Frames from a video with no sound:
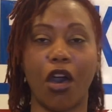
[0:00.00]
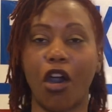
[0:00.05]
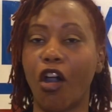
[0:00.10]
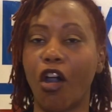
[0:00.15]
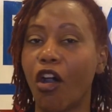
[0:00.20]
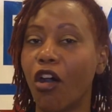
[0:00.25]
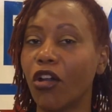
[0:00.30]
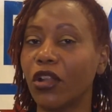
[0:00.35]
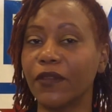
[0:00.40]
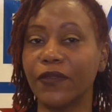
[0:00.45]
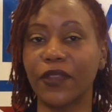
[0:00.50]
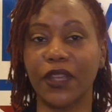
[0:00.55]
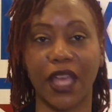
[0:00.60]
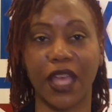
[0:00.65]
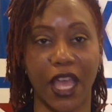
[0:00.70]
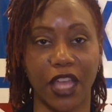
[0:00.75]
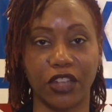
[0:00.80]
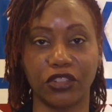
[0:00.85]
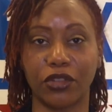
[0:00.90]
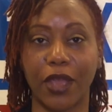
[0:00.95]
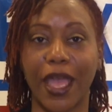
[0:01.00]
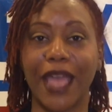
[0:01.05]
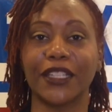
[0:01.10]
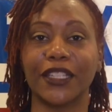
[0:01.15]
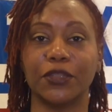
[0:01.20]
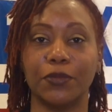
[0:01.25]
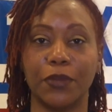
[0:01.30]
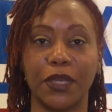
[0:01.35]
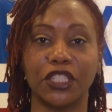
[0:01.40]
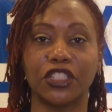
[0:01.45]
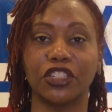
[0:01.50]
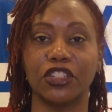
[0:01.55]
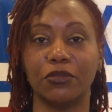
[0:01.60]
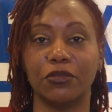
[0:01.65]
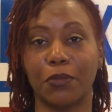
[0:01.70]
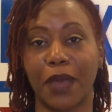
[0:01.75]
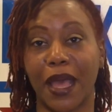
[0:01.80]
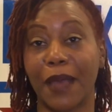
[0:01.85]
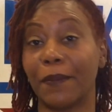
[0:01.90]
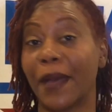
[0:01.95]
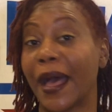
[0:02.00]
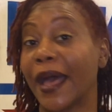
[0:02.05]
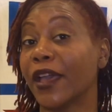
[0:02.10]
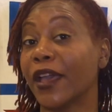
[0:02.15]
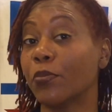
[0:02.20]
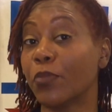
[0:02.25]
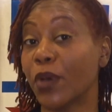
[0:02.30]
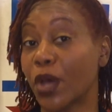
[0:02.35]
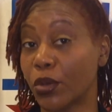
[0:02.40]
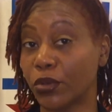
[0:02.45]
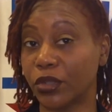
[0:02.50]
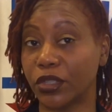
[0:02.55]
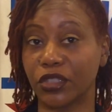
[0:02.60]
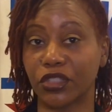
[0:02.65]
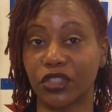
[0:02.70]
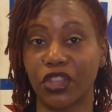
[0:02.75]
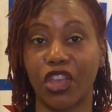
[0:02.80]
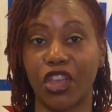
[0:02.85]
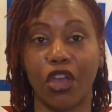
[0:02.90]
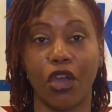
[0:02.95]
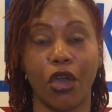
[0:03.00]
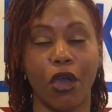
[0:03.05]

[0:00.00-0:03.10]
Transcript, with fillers: all of the contracts mentioned by my opponents